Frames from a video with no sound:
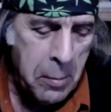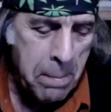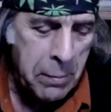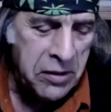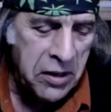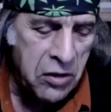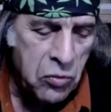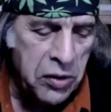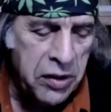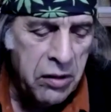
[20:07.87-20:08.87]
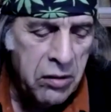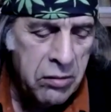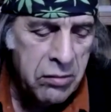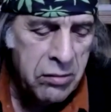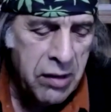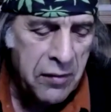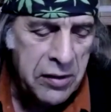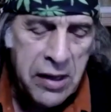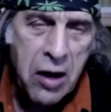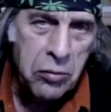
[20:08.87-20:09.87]
but they didn't really have it
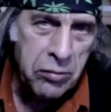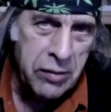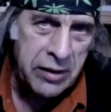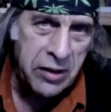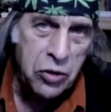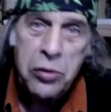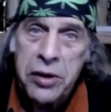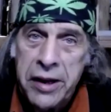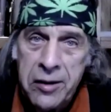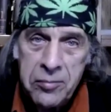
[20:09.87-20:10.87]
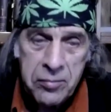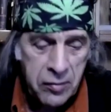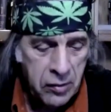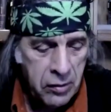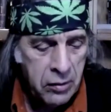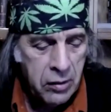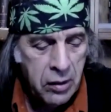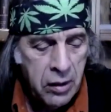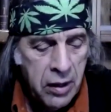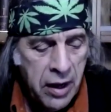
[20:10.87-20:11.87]
down like they do today.
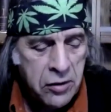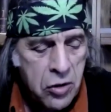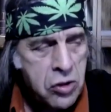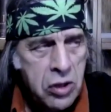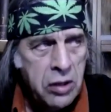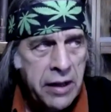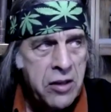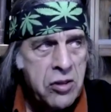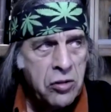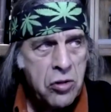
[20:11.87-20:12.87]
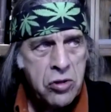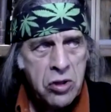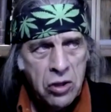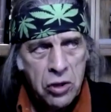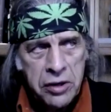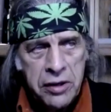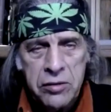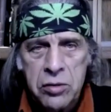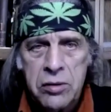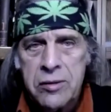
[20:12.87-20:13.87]
And they're still, like I said, they're still looking
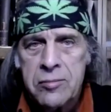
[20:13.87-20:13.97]
into it.